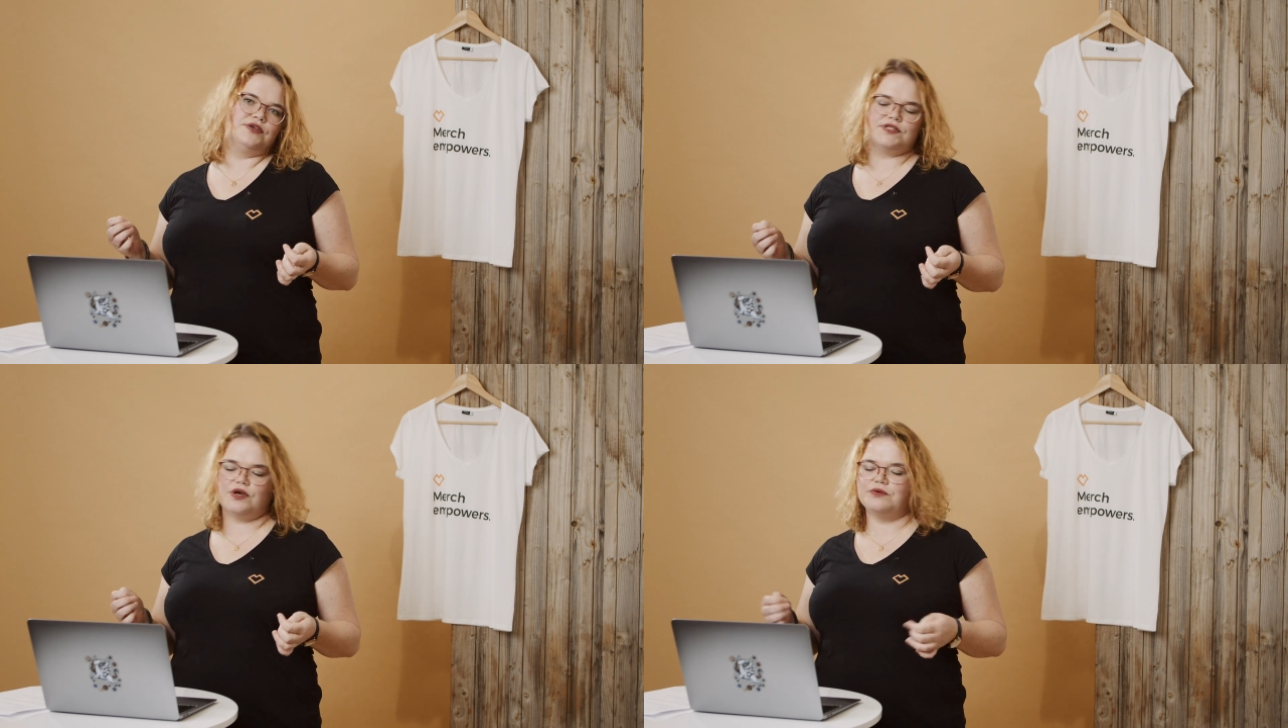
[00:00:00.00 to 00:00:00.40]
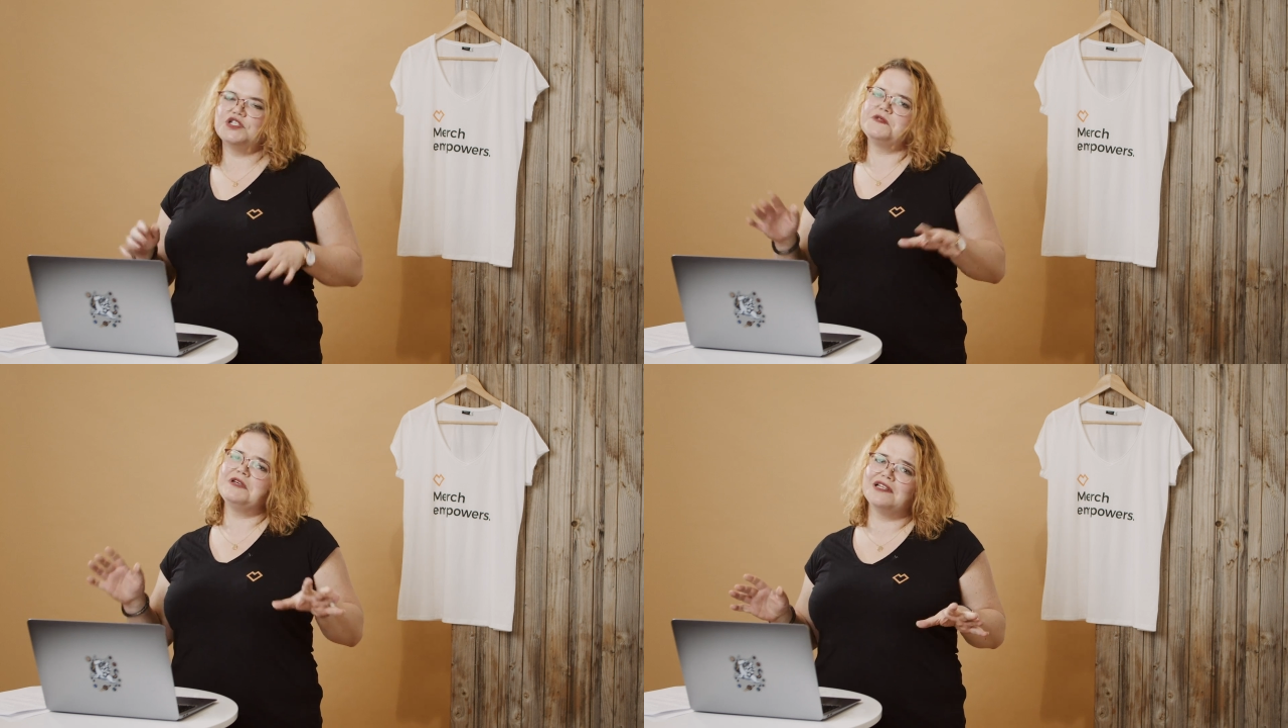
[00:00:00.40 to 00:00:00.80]
So
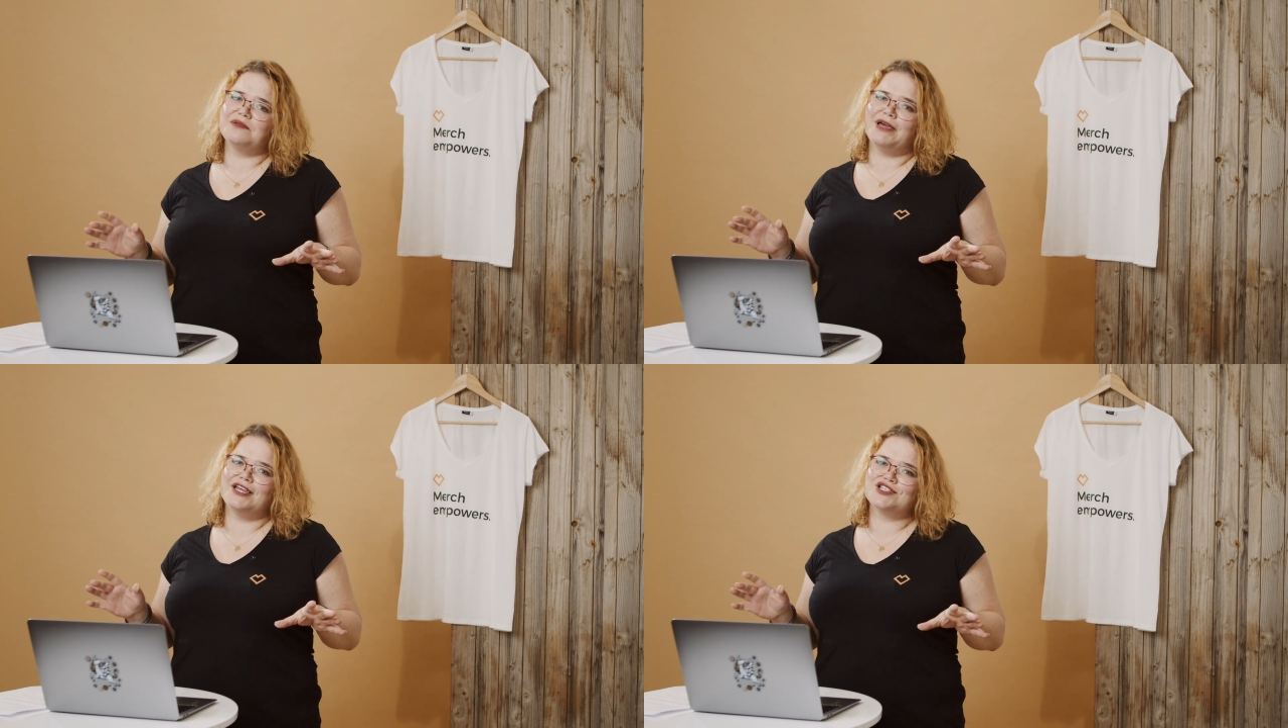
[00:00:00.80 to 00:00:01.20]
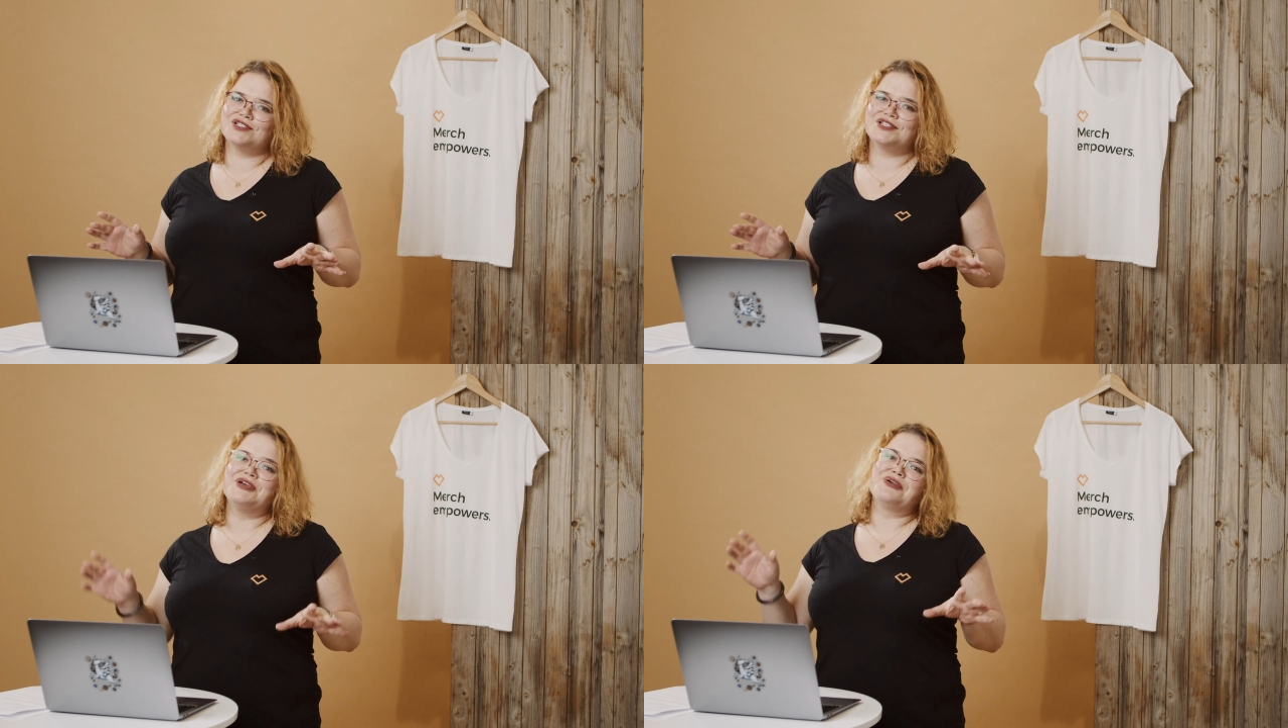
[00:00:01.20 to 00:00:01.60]
just be a little
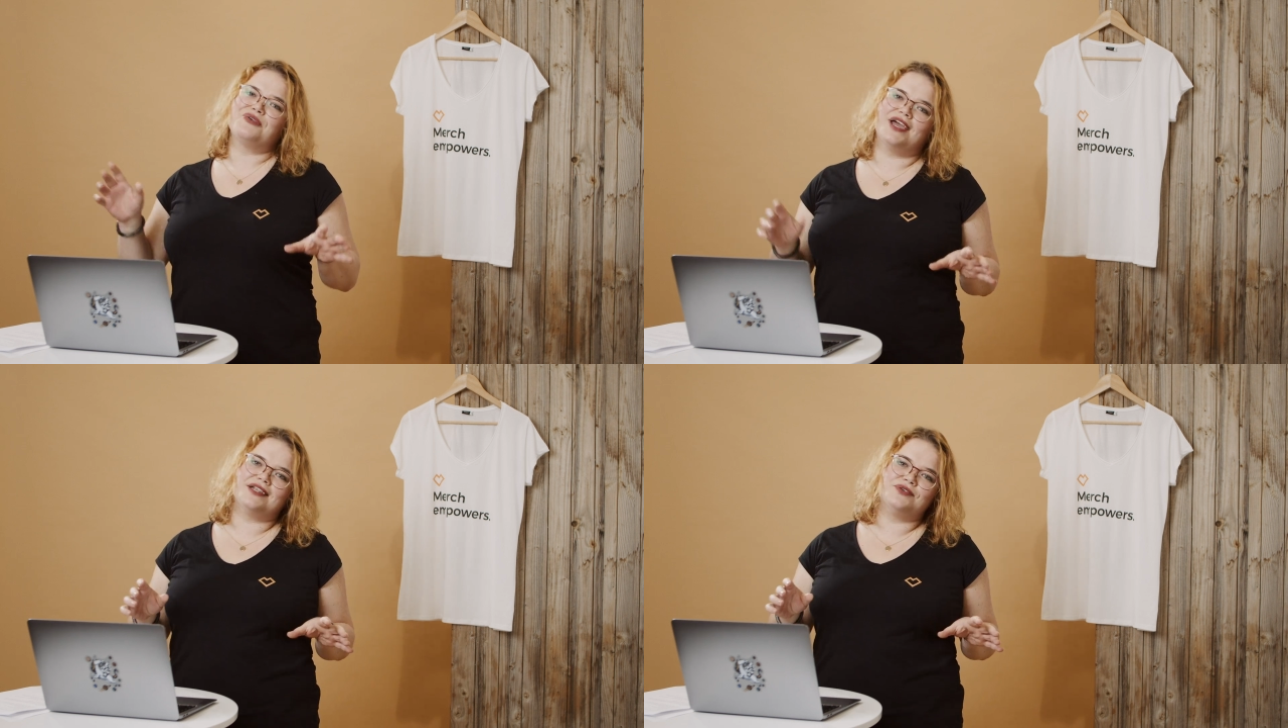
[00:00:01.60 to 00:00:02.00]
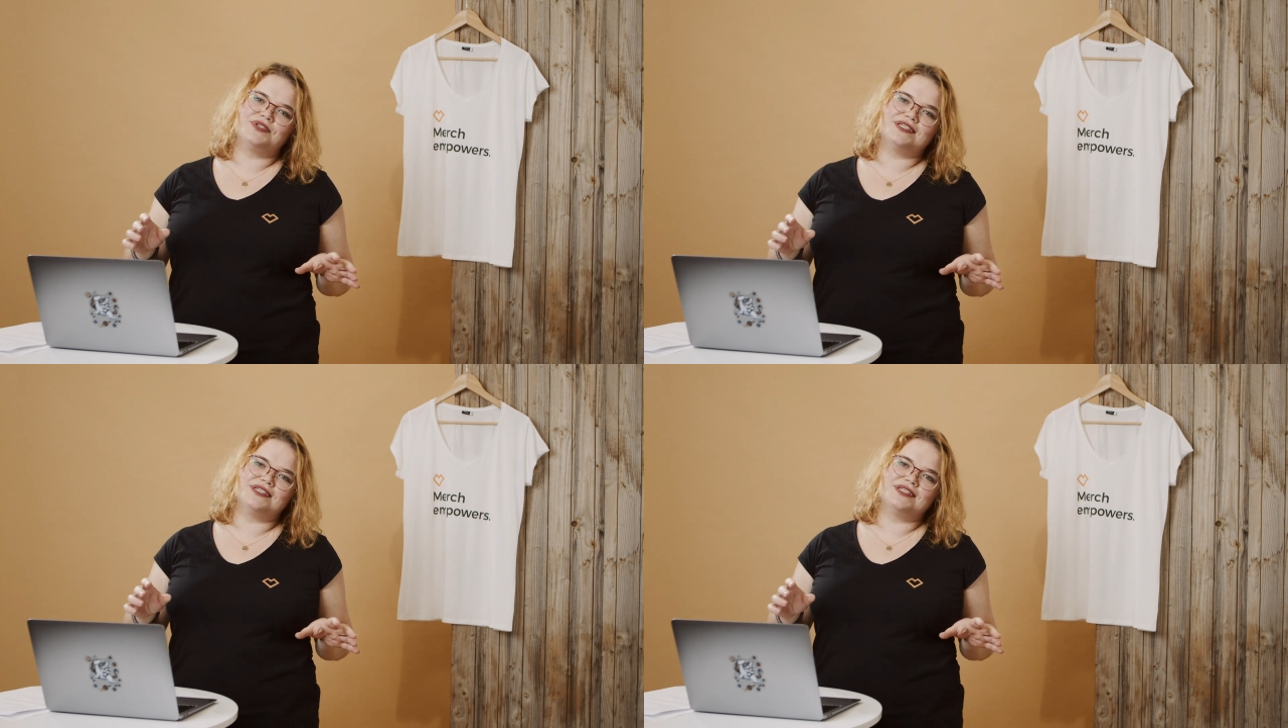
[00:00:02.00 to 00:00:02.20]
patient, create new